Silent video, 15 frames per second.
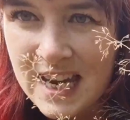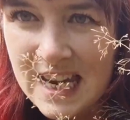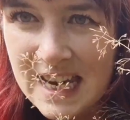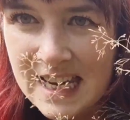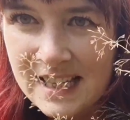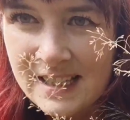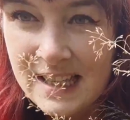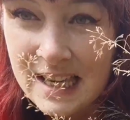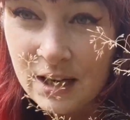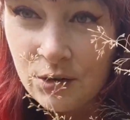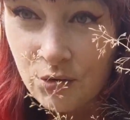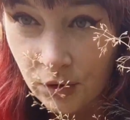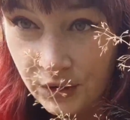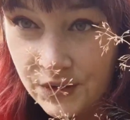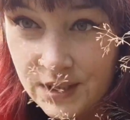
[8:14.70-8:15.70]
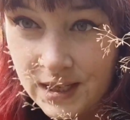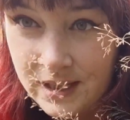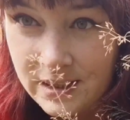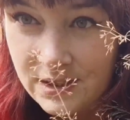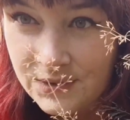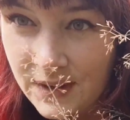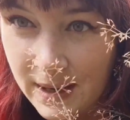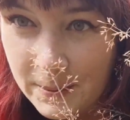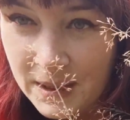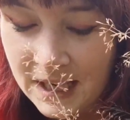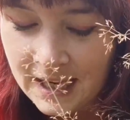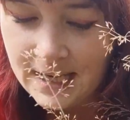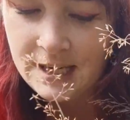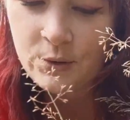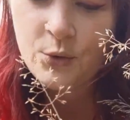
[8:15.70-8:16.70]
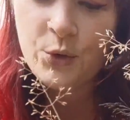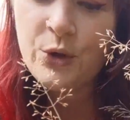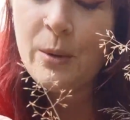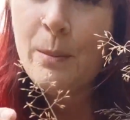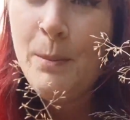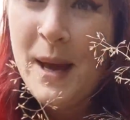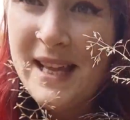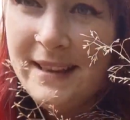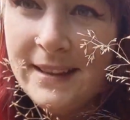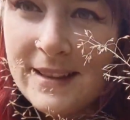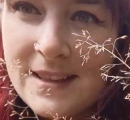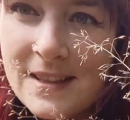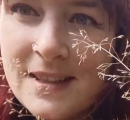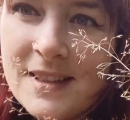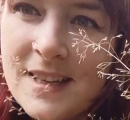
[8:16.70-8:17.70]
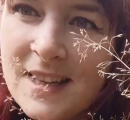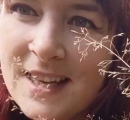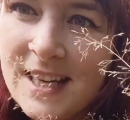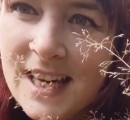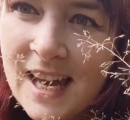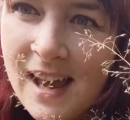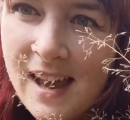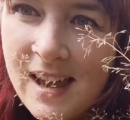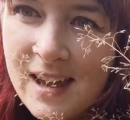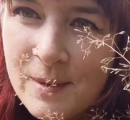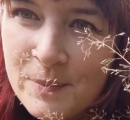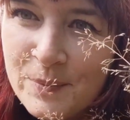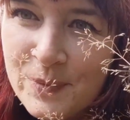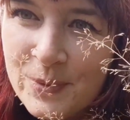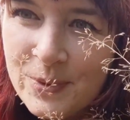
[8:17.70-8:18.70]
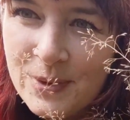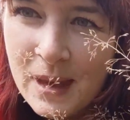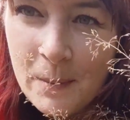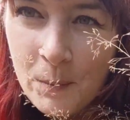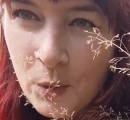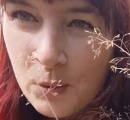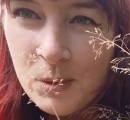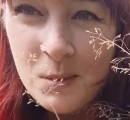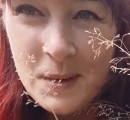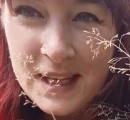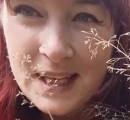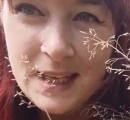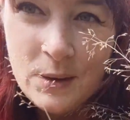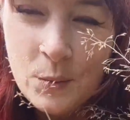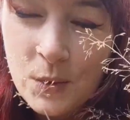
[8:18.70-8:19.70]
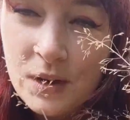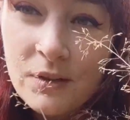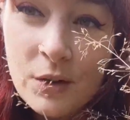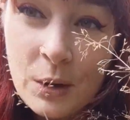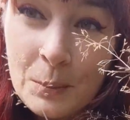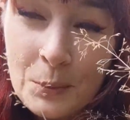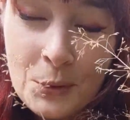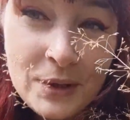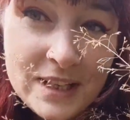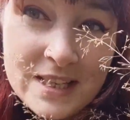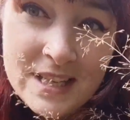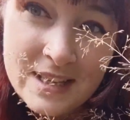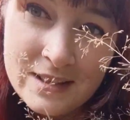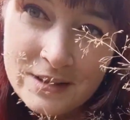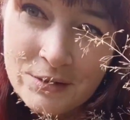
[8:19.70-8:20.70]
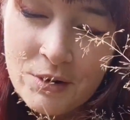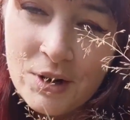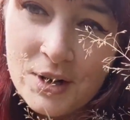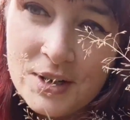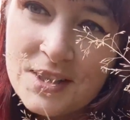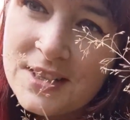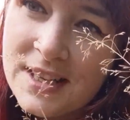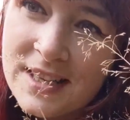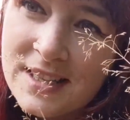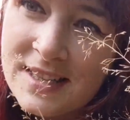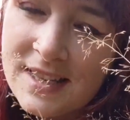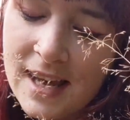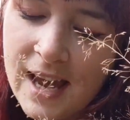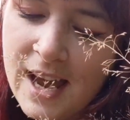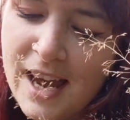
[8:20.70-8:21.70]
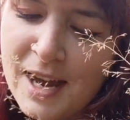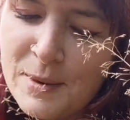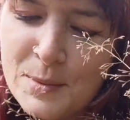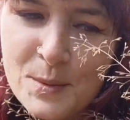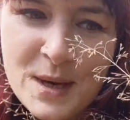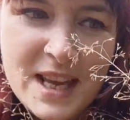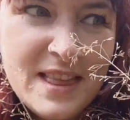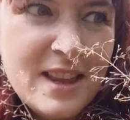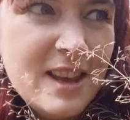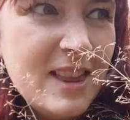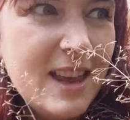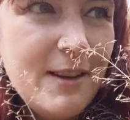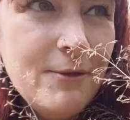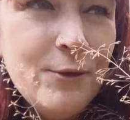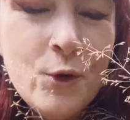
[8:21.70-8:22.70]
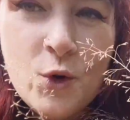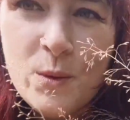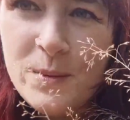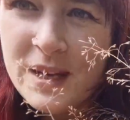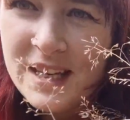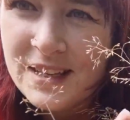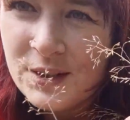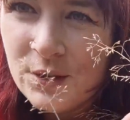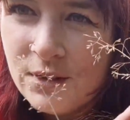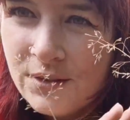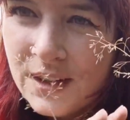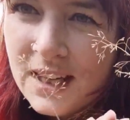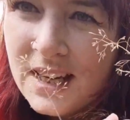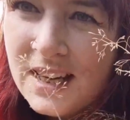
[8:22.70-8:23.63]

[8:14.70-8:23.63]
is the Agrostis family, or the bents. They're probably one of our prettiest grasses in that they form these sort of